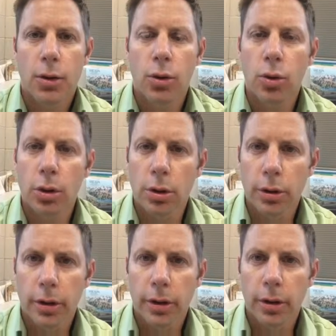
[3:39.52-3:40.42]
Google
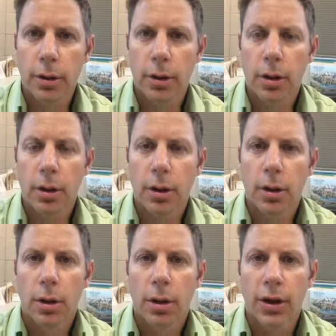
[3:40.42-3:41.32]
Earth
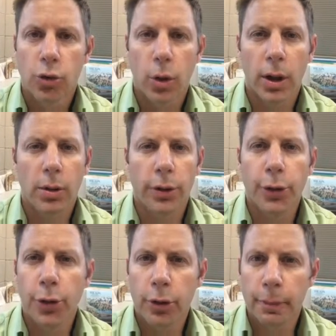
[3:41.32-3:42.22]
as well, or
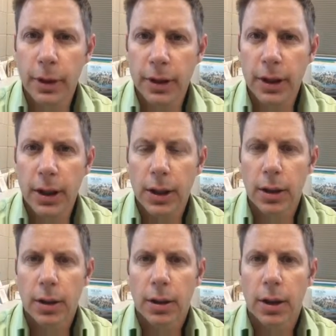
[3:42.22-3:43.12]
Notability.
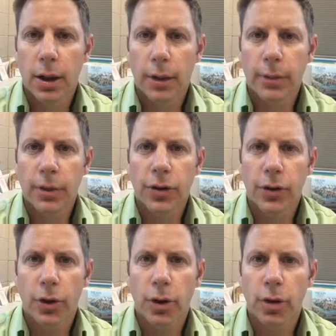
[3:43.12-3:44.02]
These
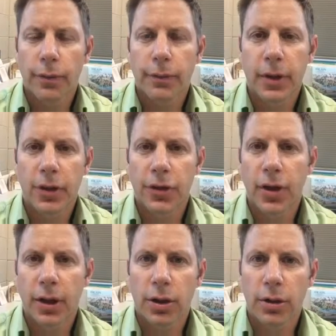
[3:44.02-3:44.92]
are all things
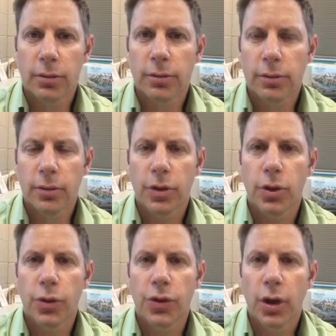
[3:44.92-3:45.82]
I could
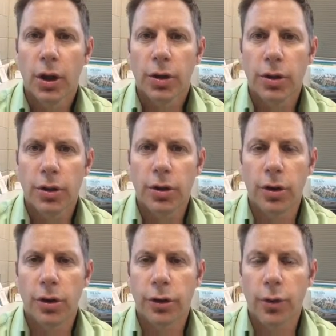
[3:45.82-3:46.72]
use
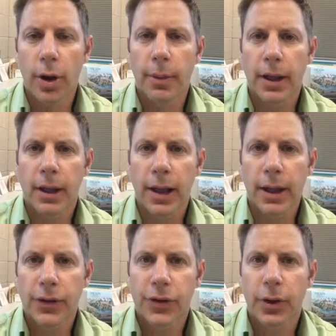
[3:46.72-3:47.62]
throughout my
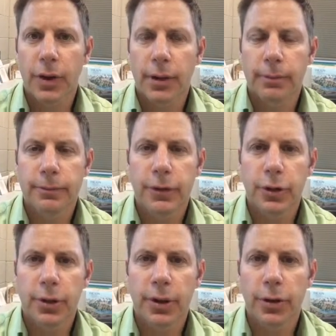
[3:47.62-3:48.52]
class
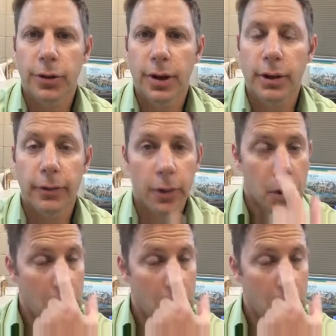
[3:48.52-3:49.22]
to either give